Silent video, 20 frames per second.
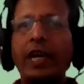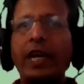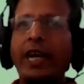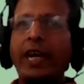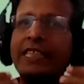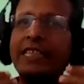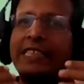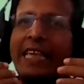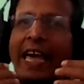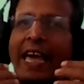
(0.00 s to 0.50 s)

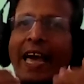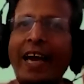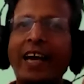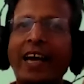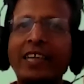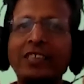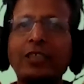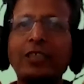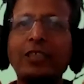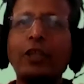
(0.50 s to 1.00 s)
is
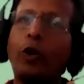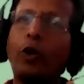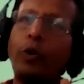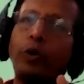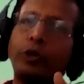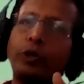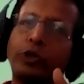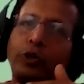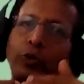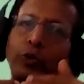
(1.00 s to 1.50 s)
as
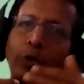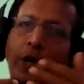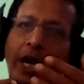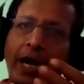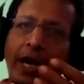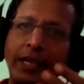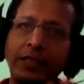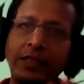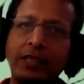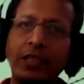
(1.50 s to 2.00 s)
close to
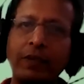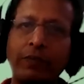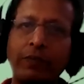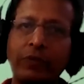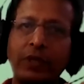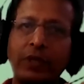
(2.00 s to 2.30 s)
as if